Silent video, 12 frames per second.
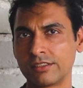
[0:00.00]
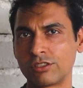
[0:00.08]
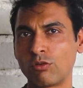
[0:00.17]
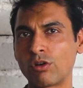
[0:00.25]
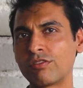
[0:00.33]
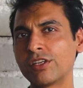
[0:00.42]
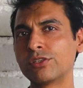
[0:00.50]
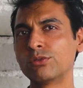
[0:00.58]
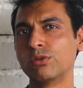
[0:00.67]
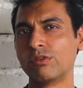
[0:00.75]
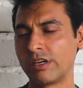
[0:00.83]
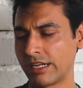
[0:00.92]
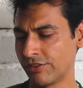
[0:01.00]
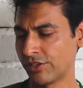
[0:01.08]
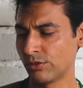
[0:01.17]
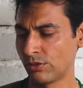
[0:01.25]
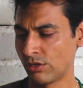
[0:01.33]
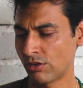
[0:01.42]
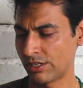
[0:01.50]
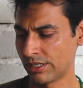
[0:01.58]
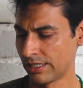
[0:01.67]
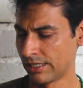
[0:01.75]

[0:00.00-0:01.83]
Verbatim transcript: So what will you do? Whenever you look,